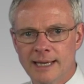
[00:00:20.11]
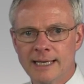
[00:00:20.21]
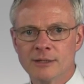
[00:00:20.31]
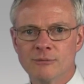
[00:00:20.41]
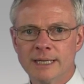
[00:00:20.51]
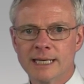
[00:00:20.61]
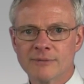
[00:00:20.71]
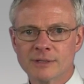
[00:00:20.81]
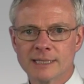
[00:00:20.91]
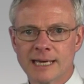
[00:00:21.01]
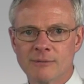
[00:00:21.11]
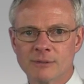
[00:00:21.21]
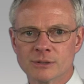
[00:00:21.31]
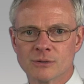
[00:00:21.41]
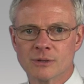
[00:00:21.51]
and the week after that,
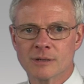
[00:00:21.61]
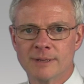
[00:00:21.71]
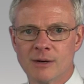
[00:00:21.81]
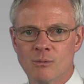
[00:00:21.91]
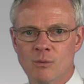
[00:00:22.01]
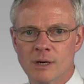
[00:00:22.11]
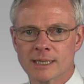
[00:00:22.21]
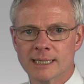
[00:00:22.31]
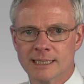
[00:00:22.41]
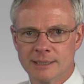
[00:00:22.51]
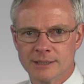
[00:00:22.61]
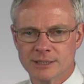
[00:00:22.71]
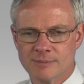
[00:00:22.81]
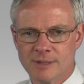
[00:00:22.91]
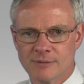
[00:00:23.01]
we'll talk about walking in the
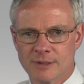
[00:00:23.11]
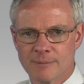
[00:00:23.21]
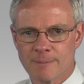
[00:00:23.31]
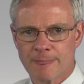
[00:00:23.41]
Spirit.